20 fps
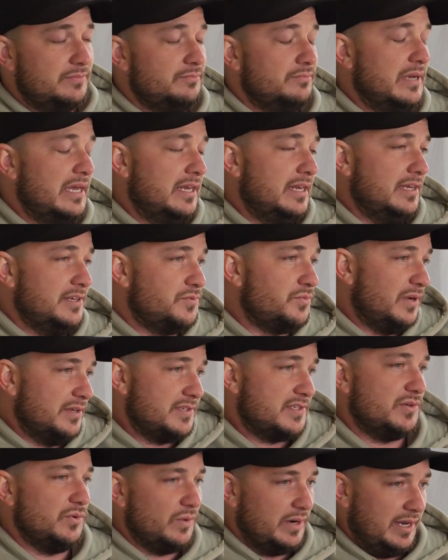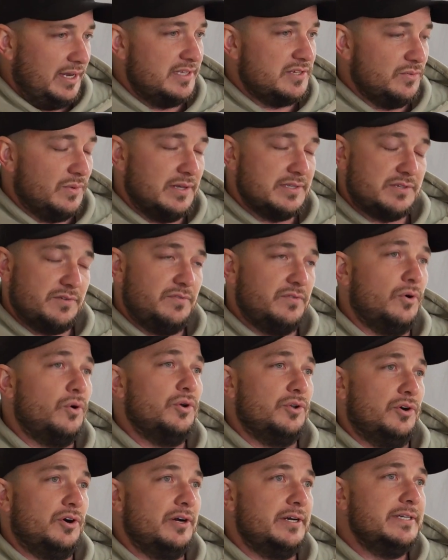meetings once a week to once a
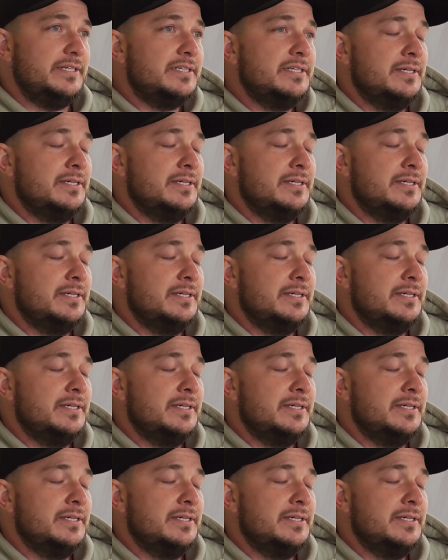fortnight.